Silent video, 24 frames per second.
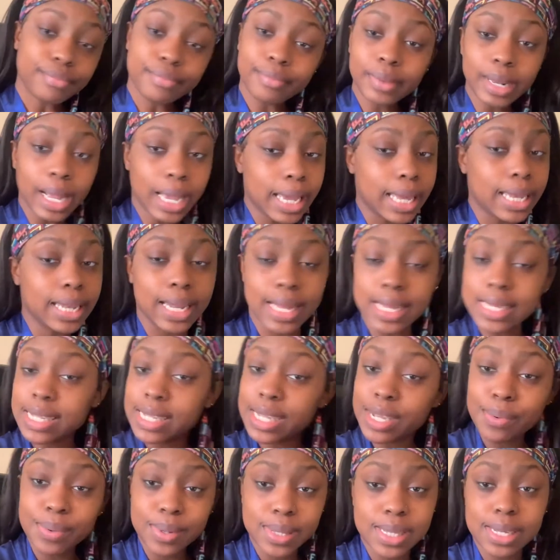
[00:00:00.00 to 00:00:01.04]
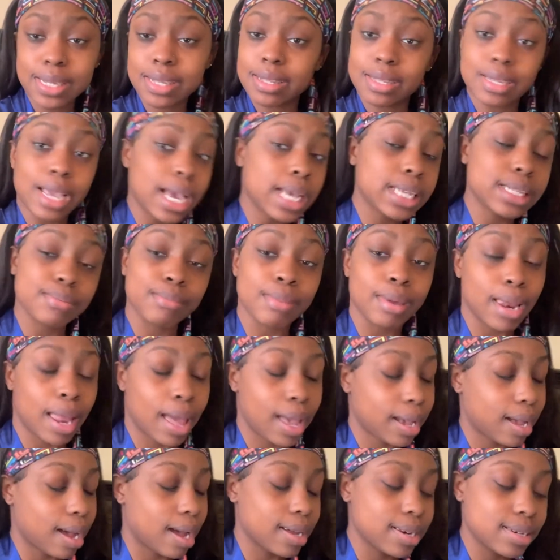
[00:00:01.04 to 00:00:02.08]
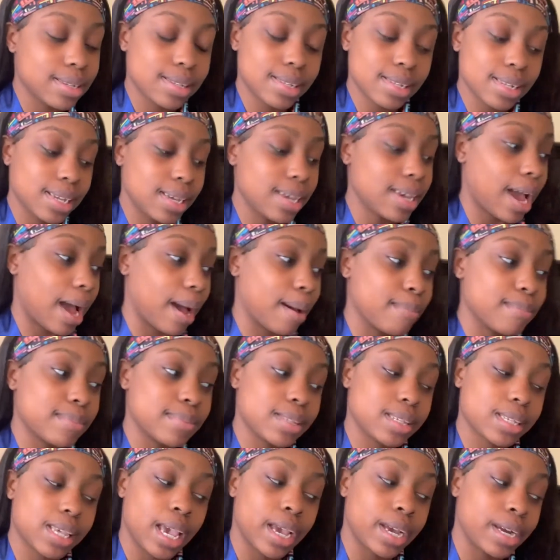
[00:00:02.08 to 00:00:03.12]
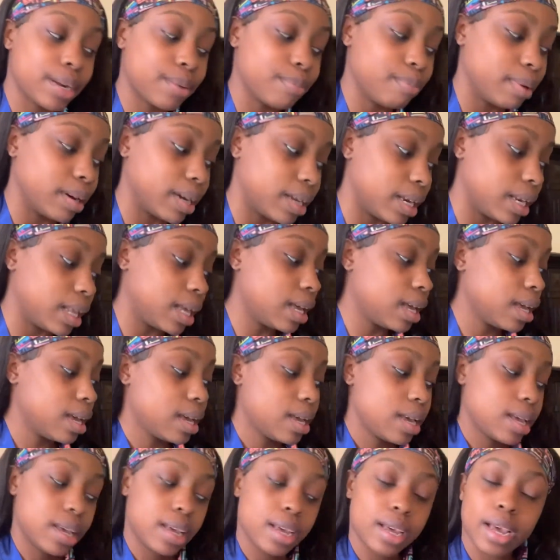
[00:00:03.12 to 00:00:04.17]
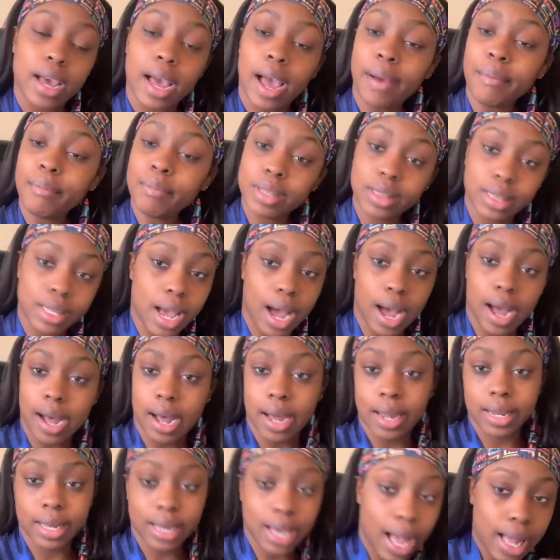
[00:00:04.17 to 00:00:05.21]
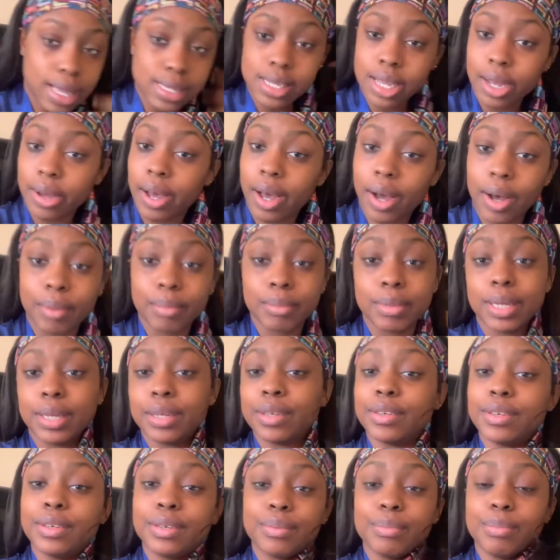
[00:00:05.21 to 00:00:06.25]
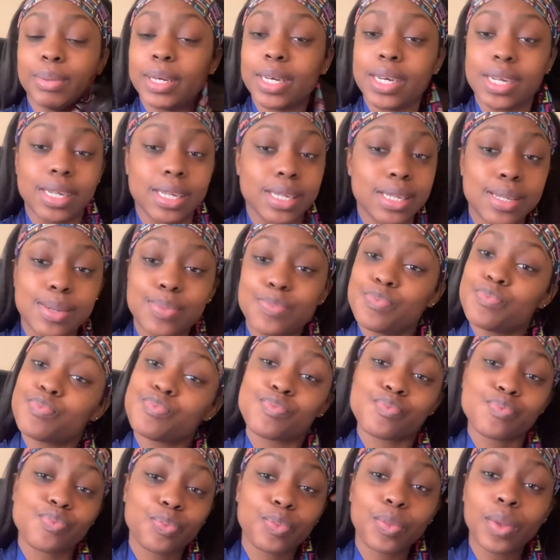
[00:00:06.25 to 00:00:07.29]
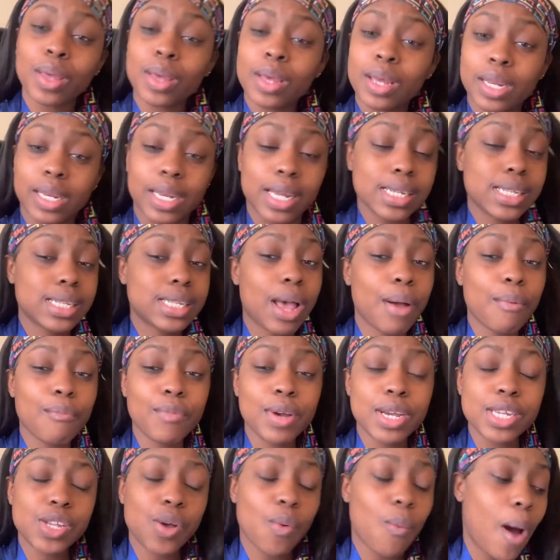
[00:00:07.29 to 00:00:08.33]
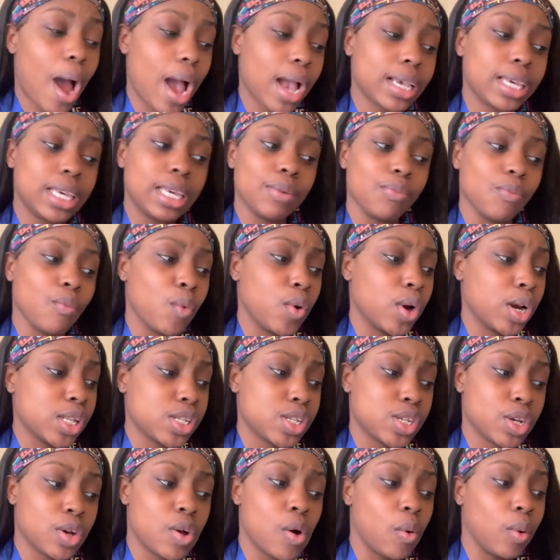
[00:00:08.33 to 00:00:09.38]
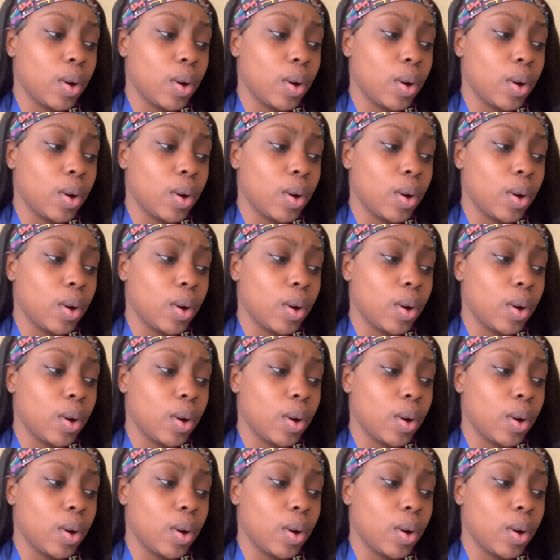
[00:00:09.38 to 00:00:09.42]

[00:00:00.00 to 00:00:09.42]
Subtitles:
And let's see where this takes me. Like, honestly, I'm scared, but I'm with God, and God's gonna help me, because there's some reason why I keep wanting to go.